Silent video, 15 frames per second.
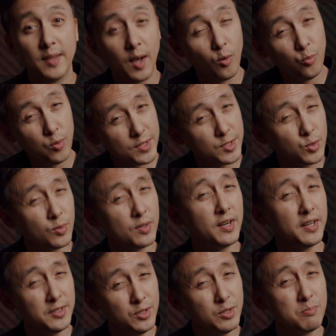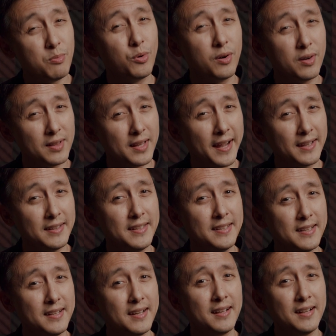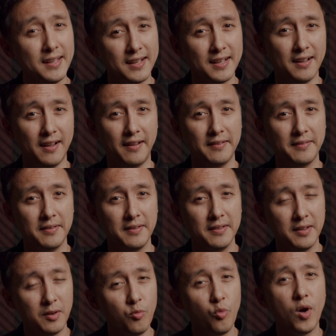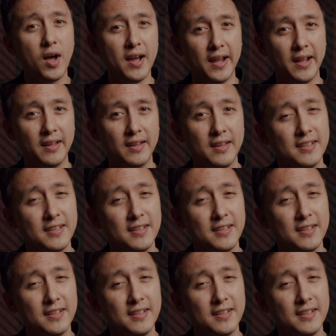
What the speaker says: Now which one are you more likely gonna click on, and why?